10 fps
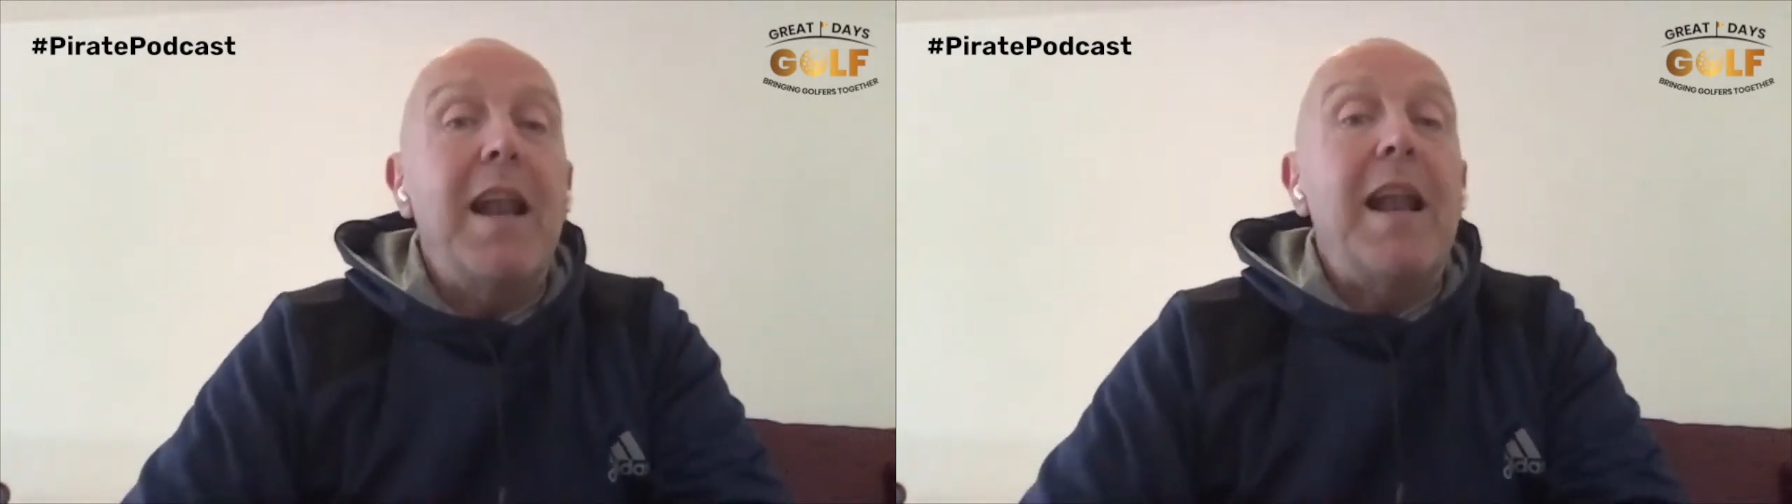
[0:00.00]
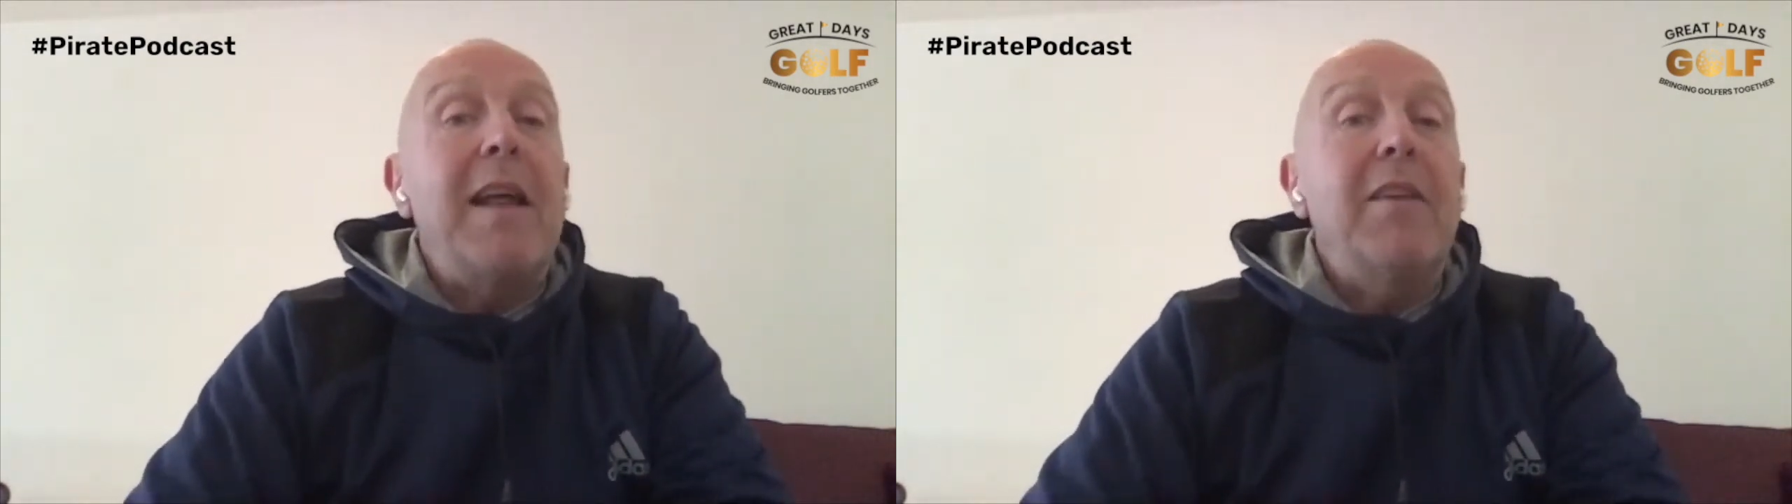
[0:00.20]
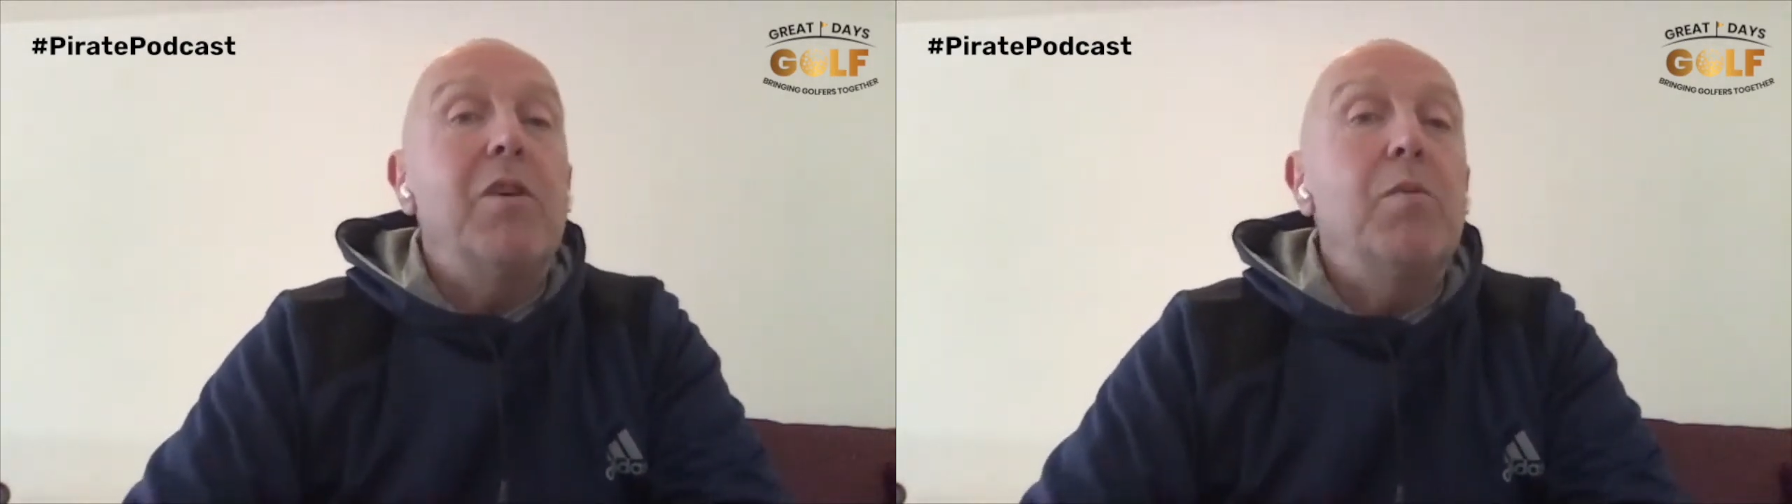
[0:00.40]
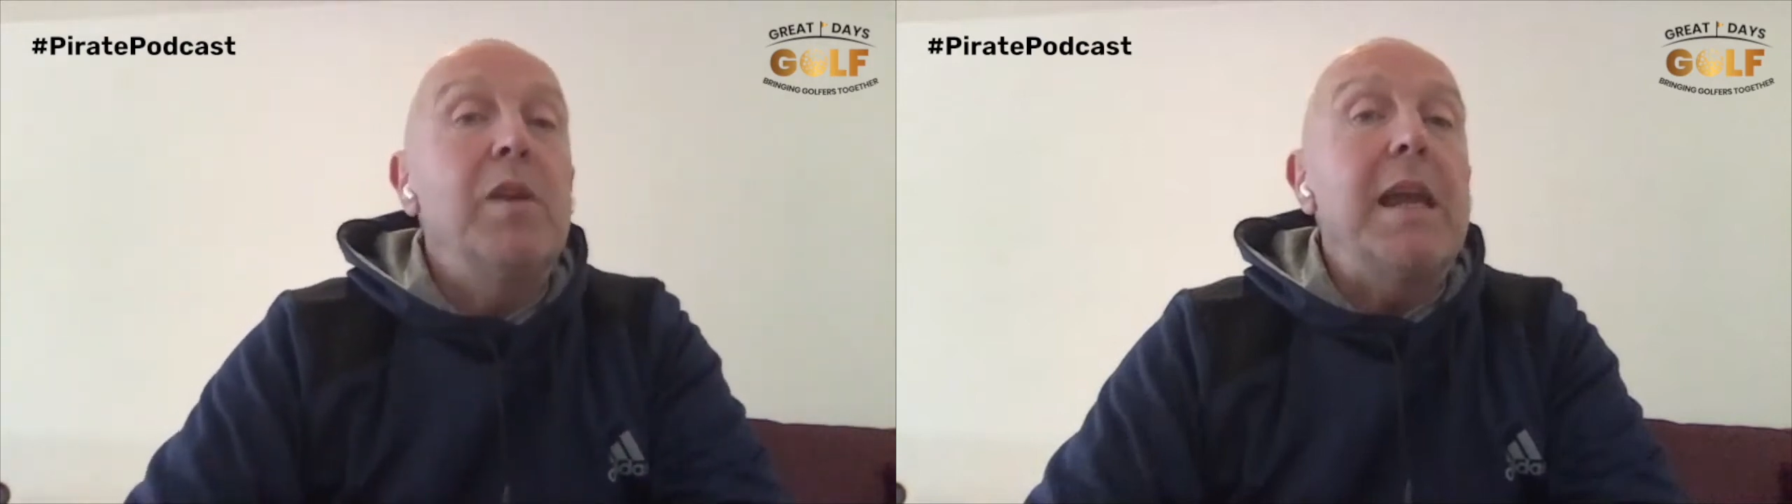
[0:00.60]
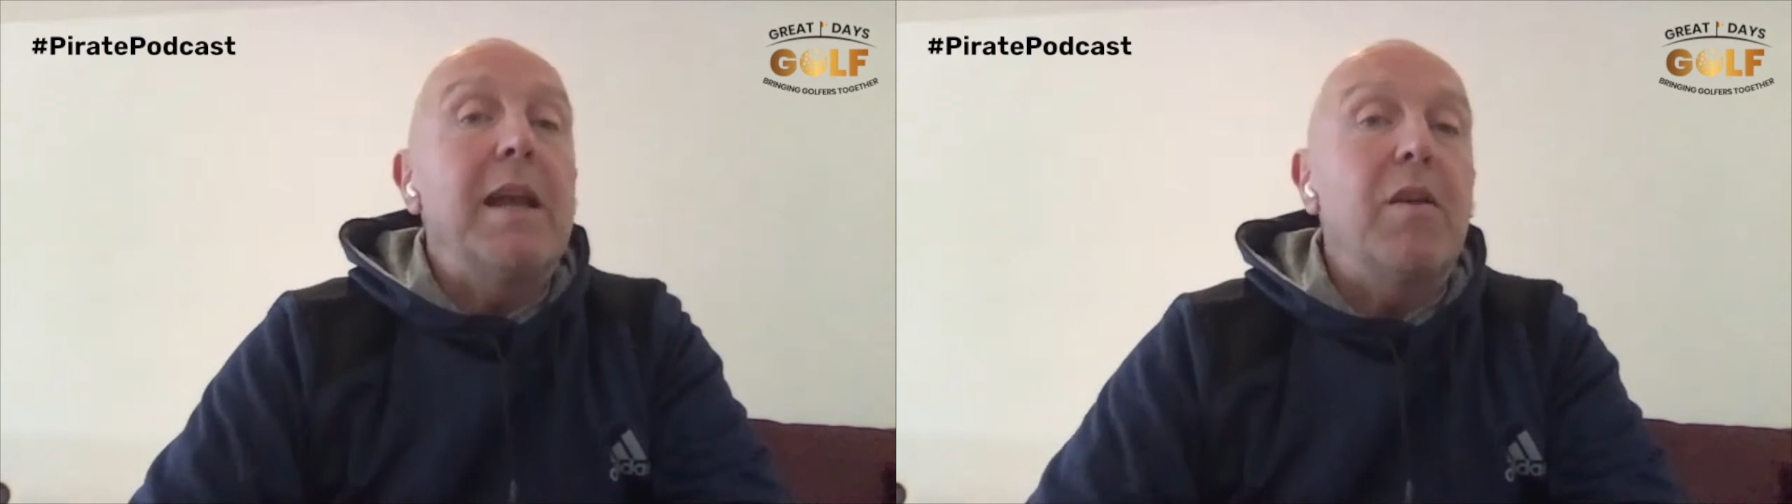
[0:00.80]
and that's
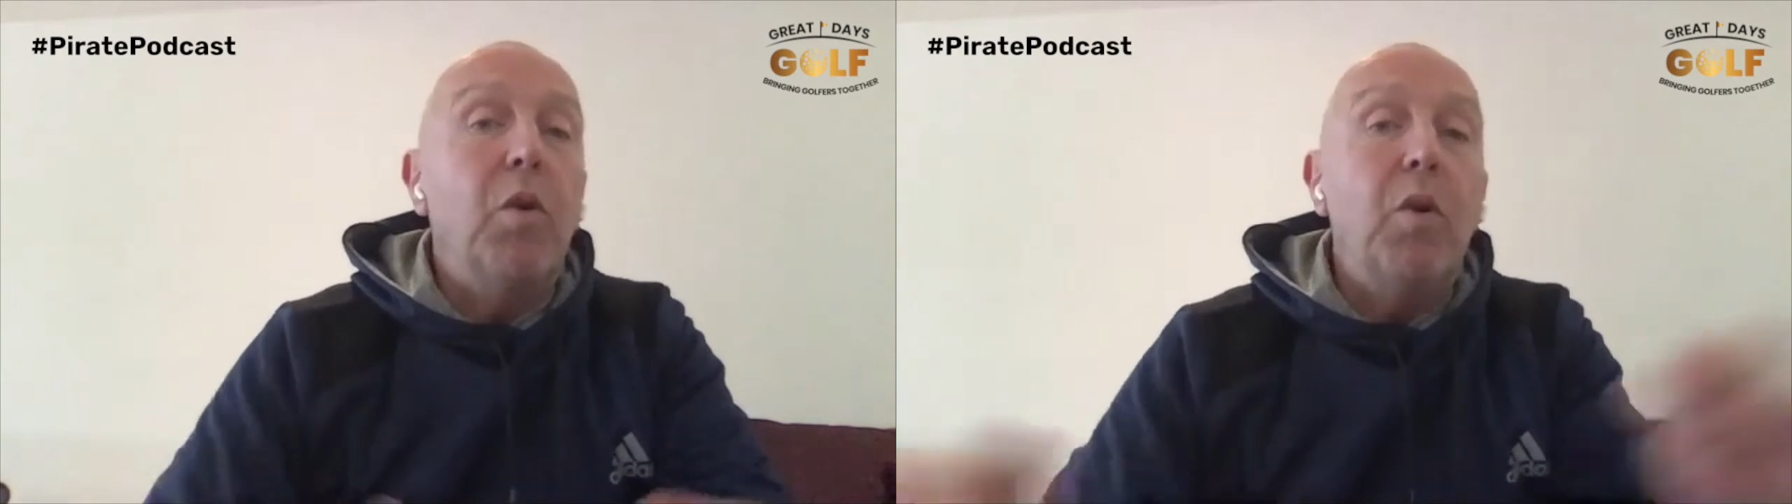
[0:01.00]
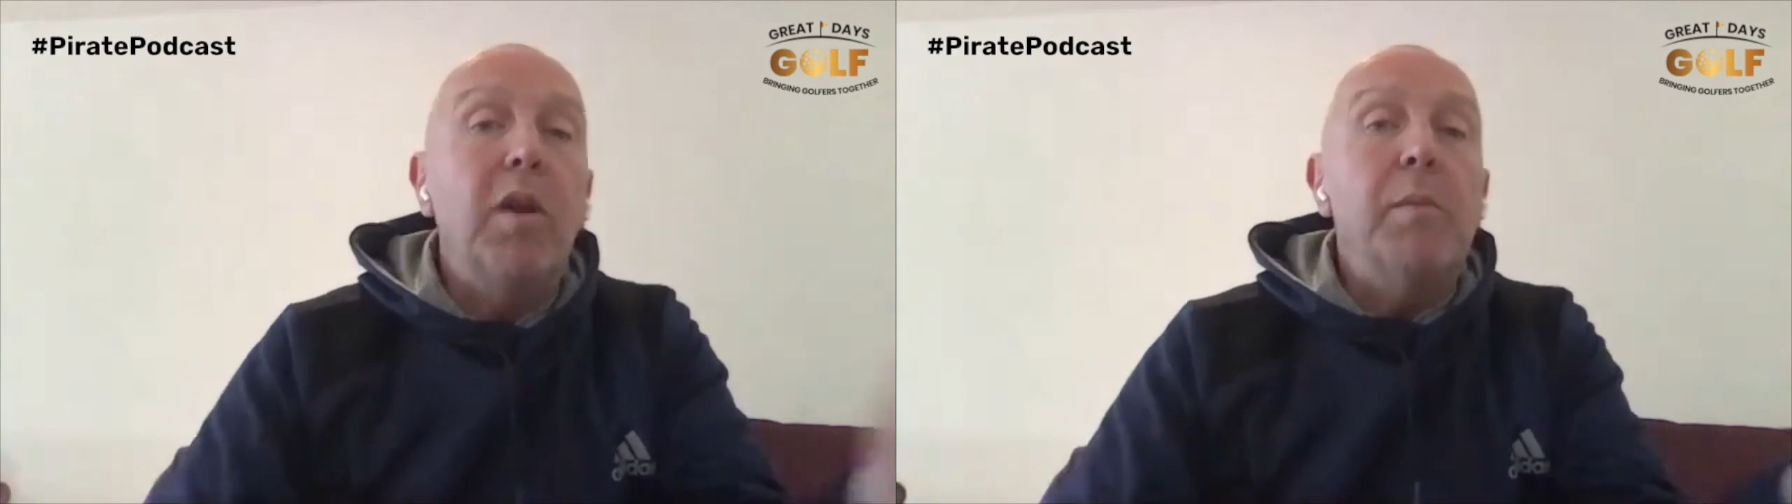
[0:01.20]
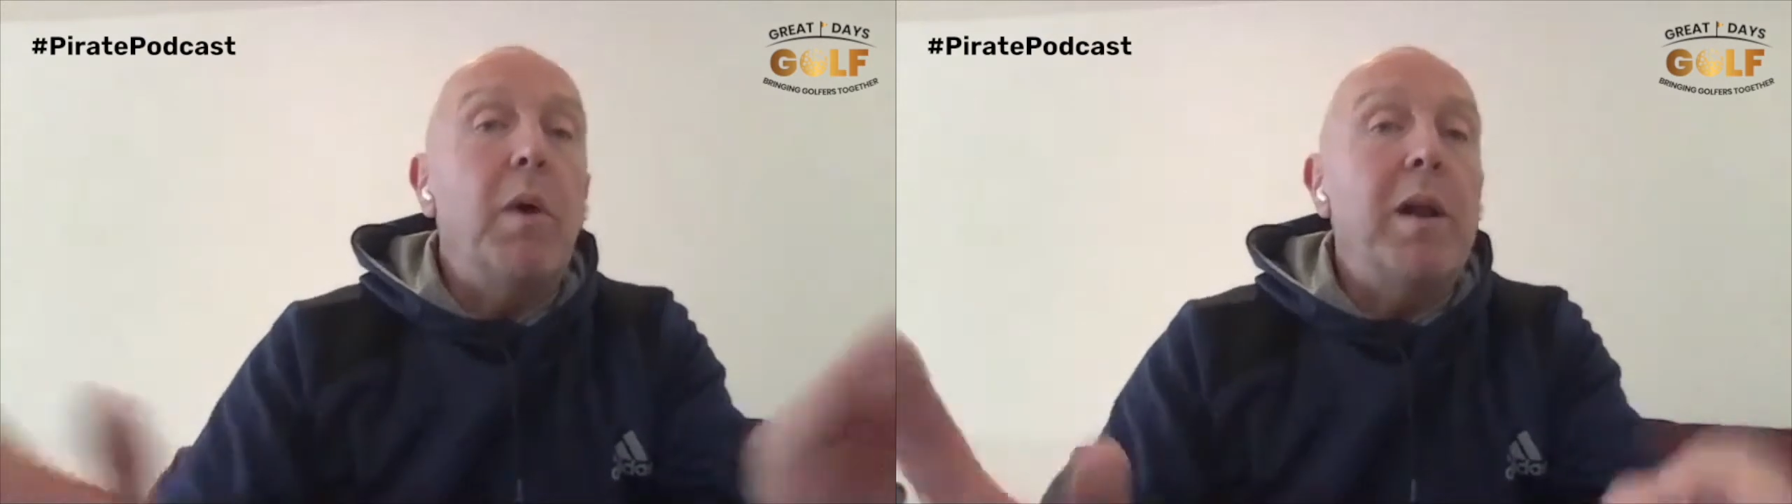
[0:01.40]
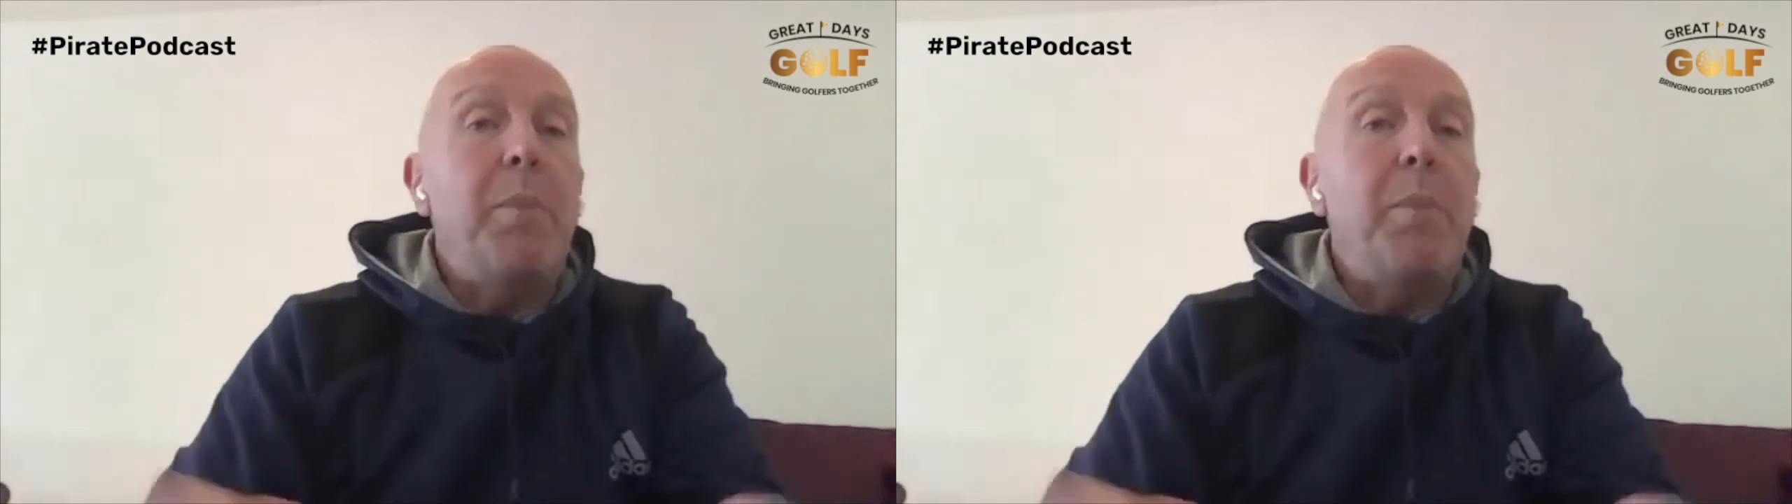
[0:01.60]
unique all in one